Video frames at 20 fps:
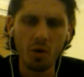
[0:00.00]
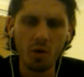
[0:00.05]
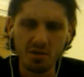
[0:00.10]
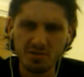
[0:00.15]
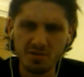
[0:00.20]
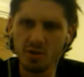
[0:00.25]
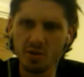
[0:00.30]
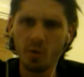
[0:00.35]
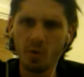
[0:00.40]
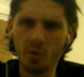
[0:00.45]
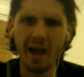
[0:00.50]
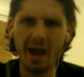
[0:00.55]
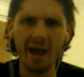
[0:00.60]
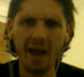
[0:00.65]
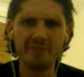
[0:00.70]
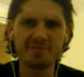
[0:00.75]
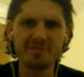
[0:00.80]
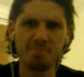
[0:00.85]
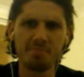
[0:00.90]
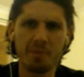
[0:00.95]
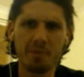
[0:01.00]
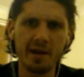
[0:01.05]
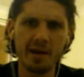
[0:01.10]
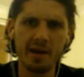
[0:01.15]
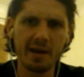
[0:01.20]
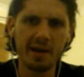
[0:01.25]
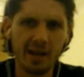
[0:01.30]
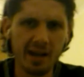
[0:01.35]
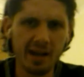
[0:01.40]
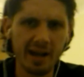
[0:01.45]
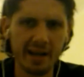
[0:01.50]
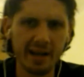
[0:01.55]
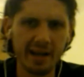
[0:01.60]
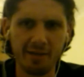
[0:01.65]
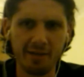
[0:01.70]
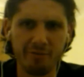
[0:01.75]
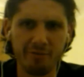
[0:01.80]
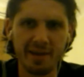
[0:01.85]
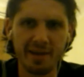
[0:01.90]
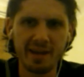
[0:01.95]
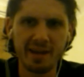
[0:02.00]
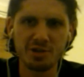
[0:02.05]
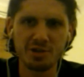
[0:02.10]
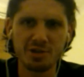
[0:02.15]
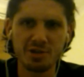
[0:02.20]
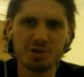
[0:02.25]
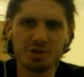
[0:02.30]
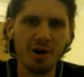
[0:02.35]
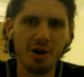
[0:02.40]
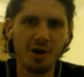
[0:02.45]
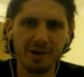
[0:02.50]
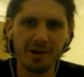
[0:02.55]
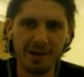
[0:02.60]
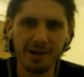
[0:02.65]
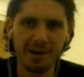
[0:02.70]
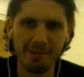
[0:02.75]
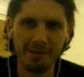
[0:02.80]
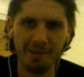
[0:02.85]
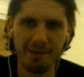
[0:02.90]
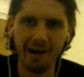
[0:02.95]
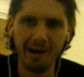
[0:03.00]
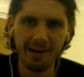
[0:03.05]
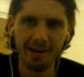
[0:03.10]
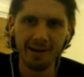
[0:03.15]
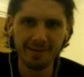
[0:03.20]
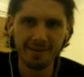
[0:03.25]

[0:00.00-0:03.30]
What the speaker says: So I have to buy a clicker for each chocolate bar?